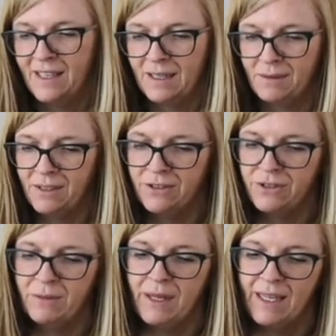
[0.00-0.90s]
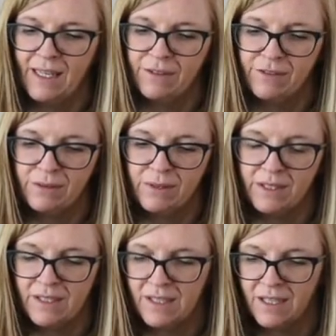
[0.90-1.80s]
I'm going to trim it afterwards,
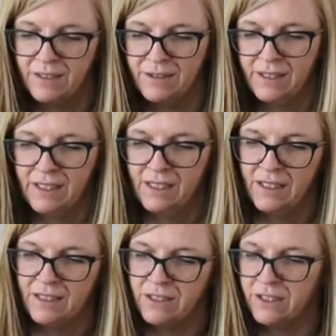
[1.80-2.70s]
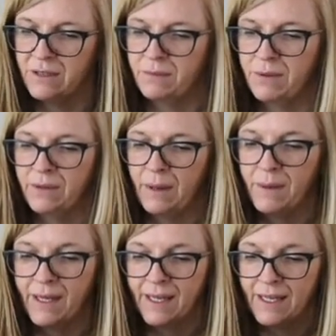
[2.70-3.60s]
so let's just put that
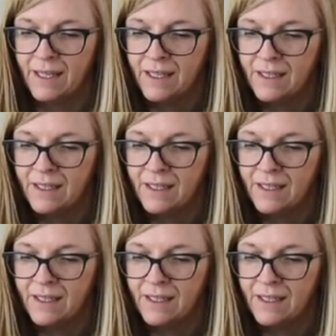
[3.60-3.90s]
back in.